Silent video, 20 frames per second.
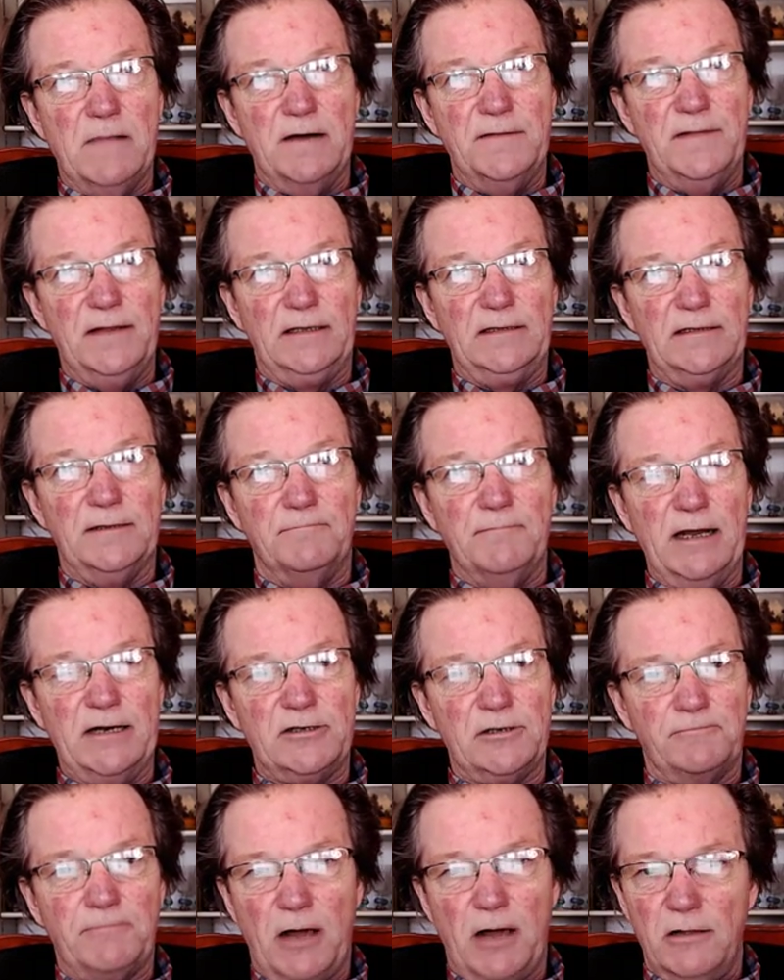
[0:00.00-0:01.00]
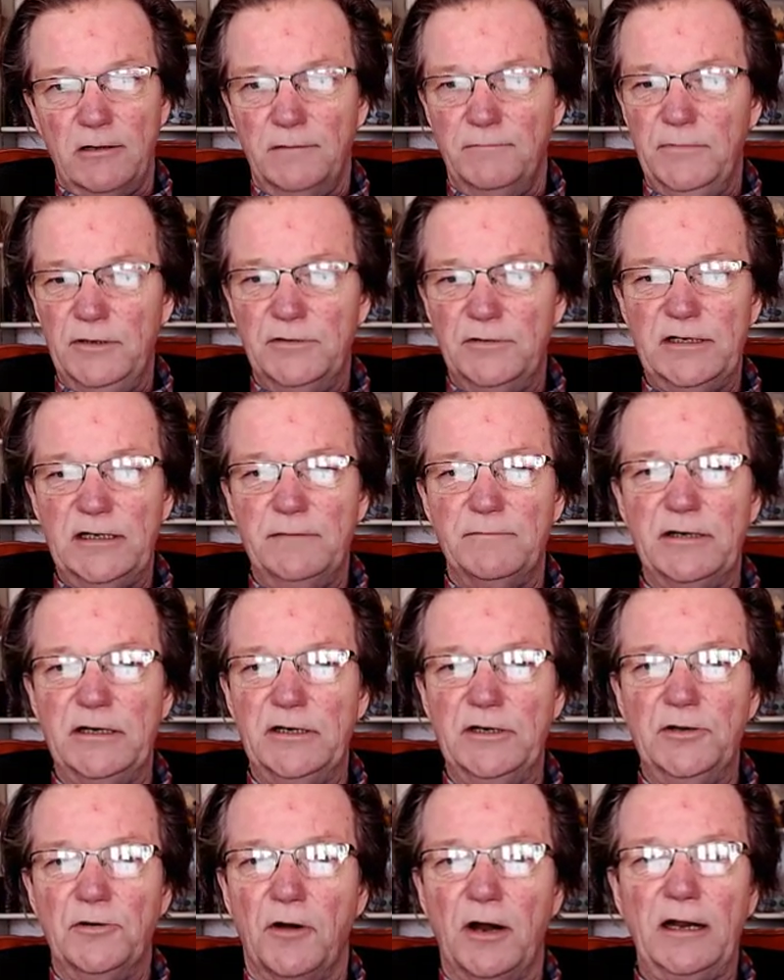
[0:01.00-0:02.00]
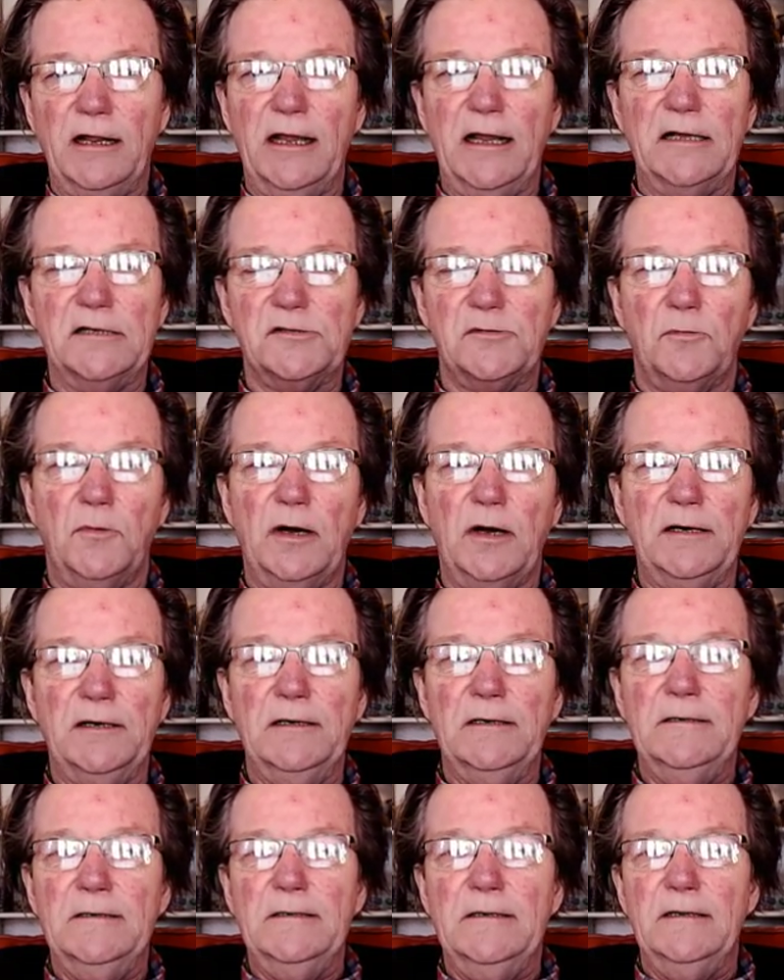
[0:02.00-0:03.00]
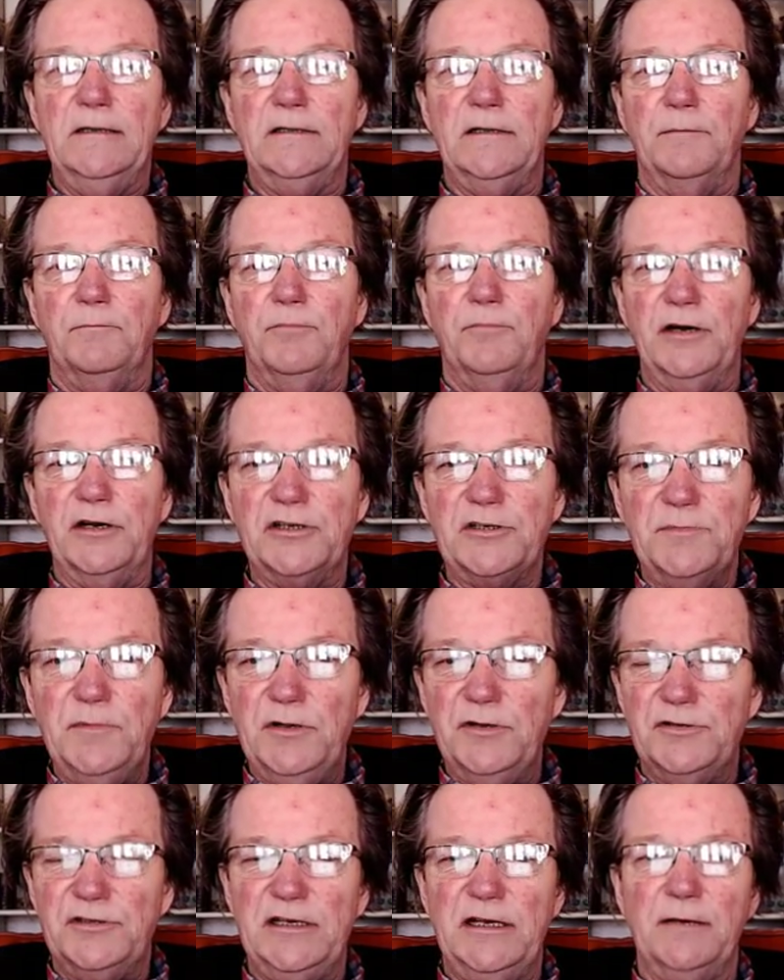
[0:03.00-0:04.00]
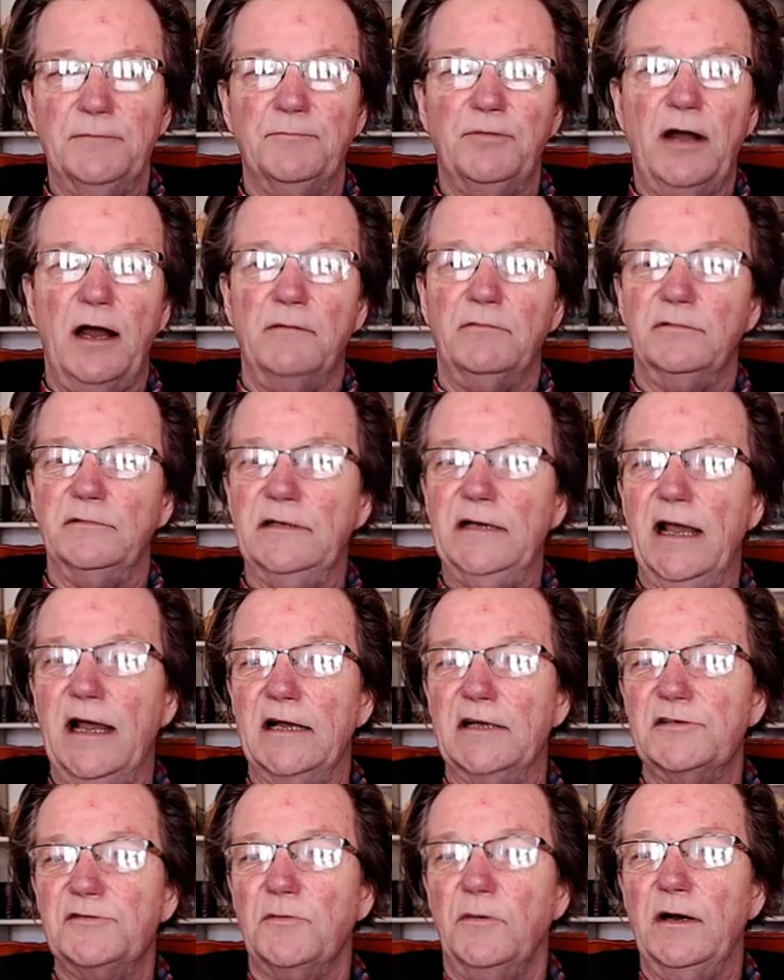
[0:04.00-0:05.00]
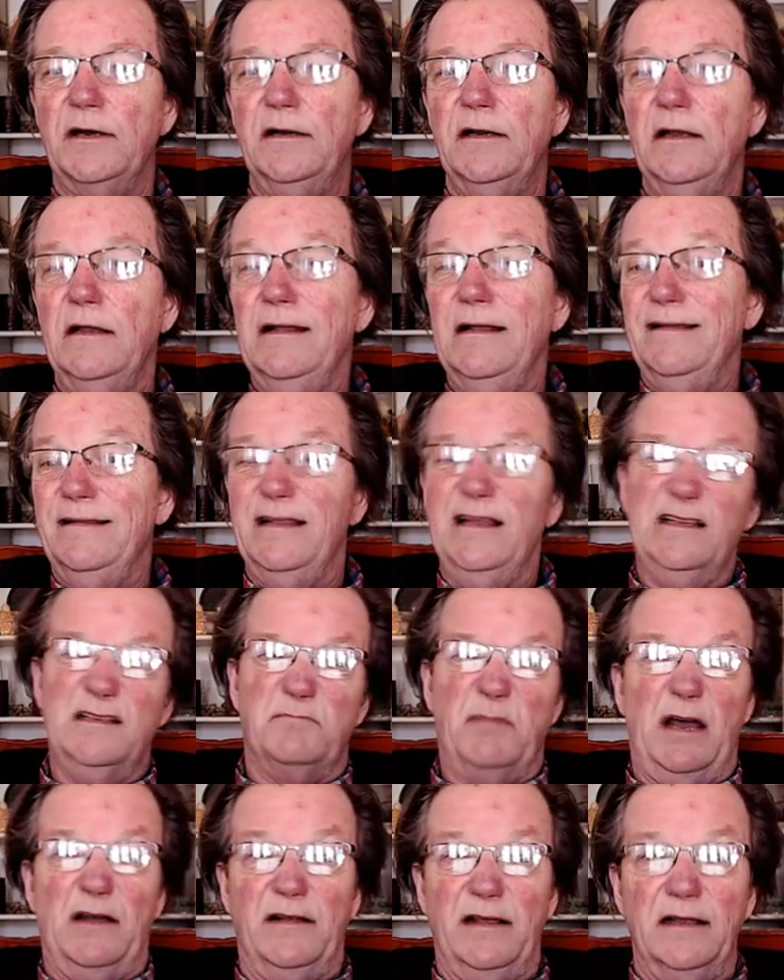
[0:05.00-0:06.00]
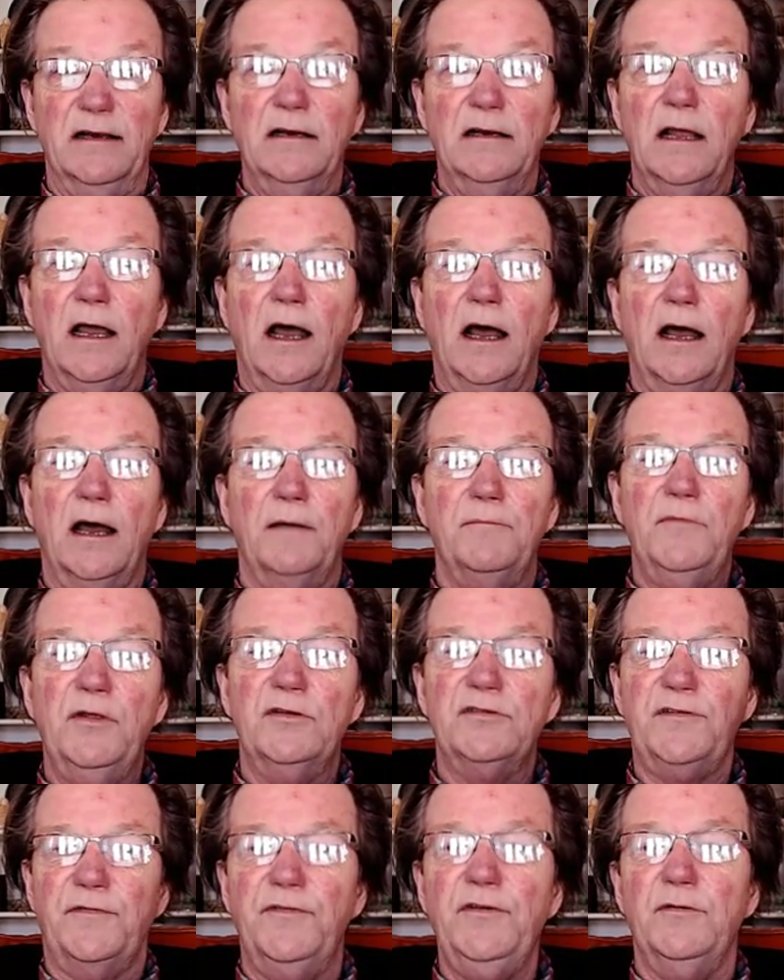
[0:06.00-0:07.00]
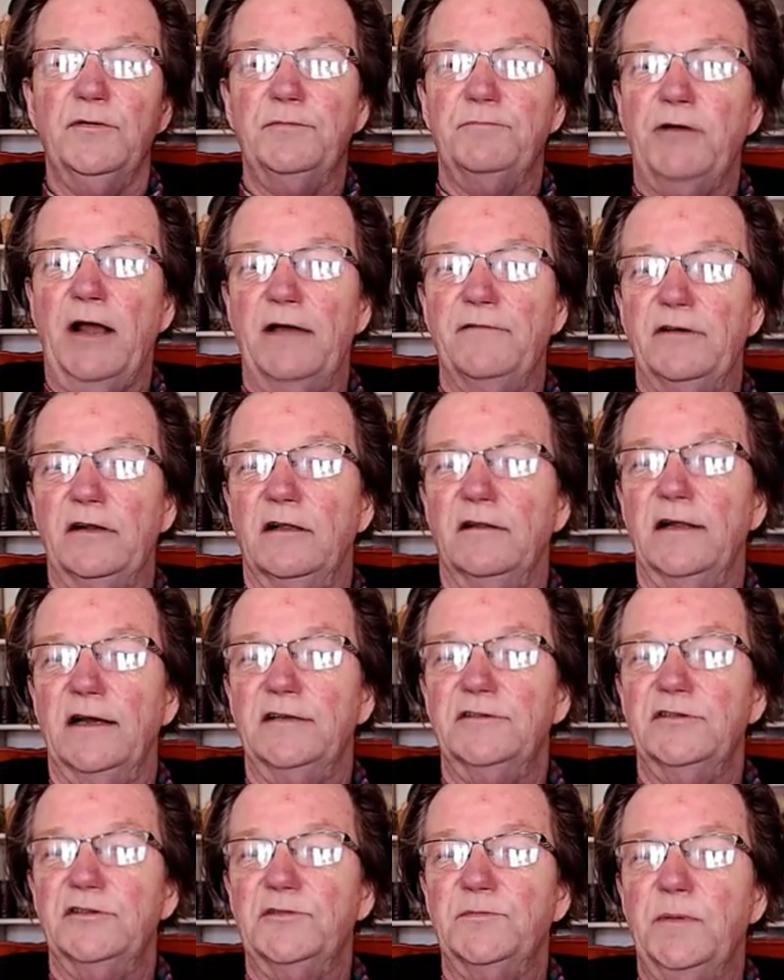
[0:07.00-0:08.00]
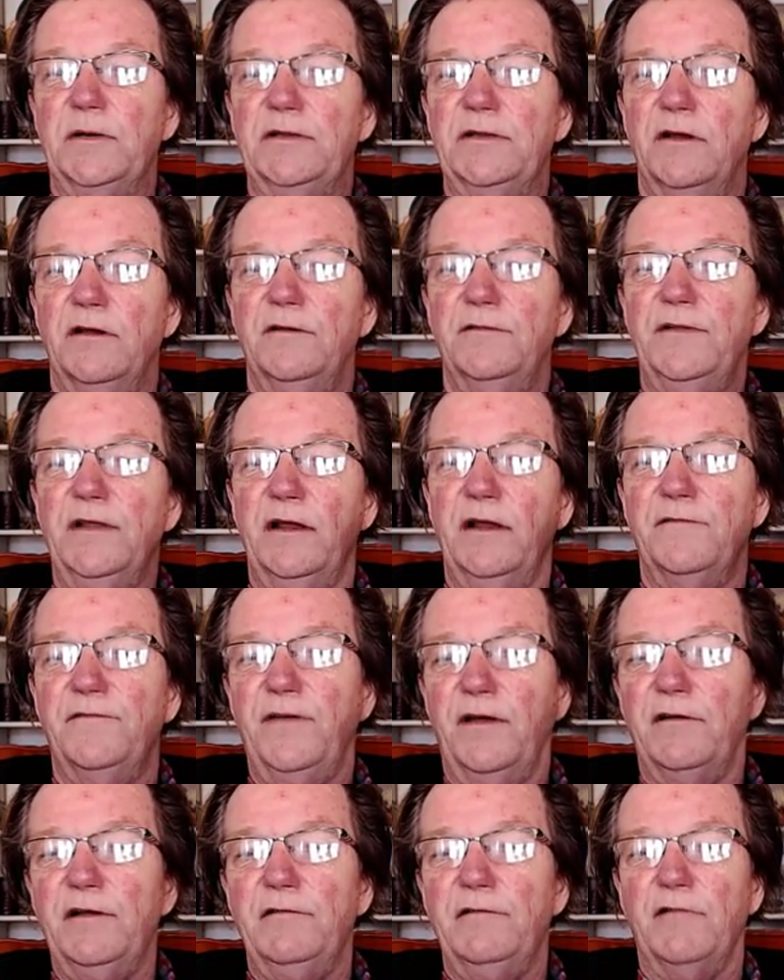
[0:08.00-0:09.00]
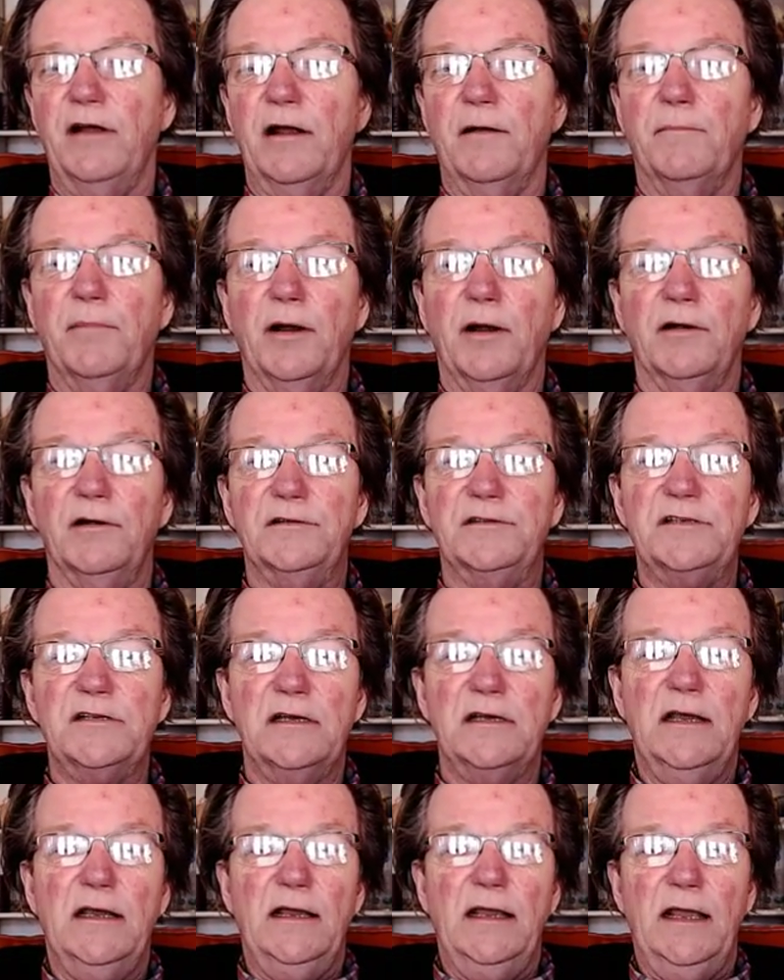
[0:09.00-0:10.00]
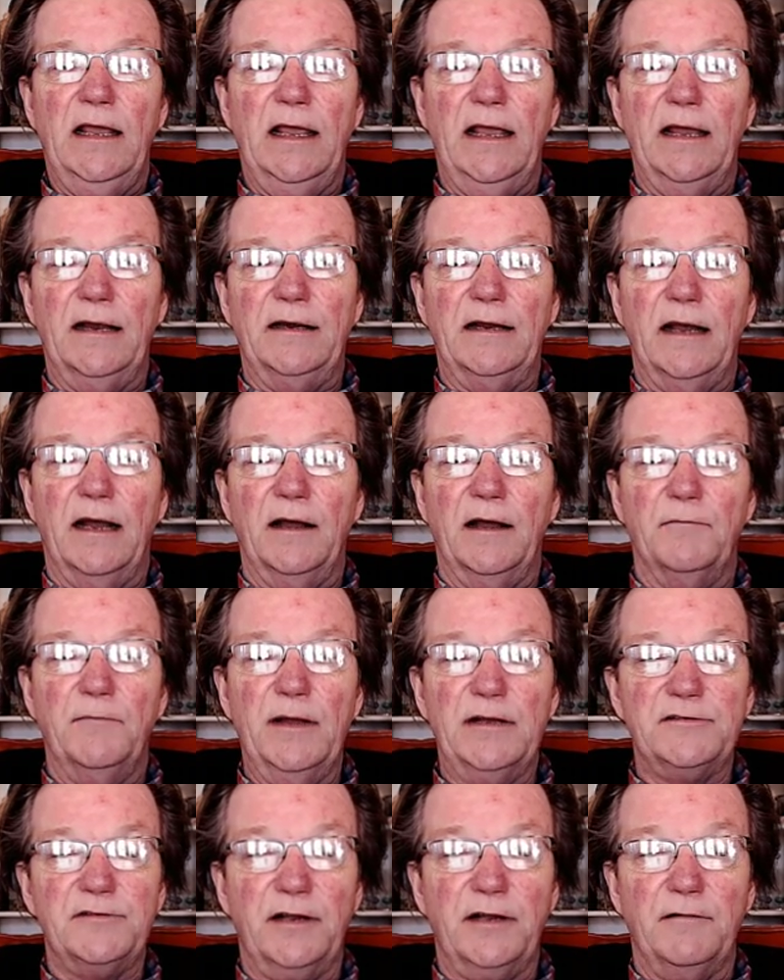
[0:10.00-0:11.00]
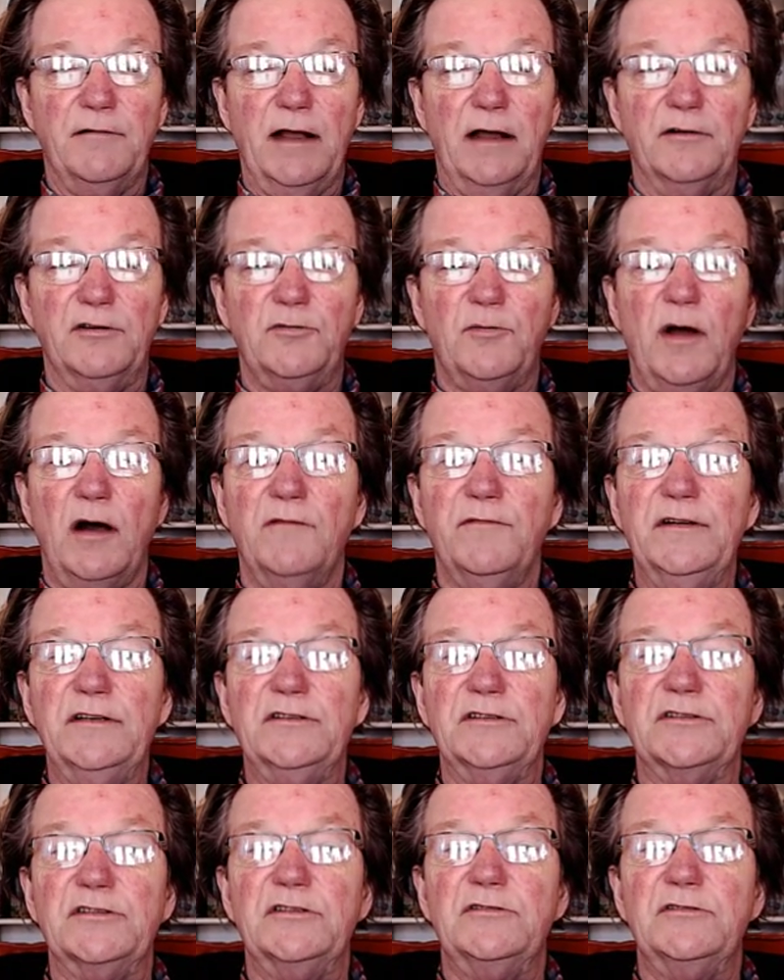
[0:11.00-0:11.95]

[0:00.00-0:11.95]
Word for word: think the Metropolitan Museum in New York has one. The British Museum probably has one. That's about it. There's a few in private collections, but they're very rare birds, and measuring around 12 and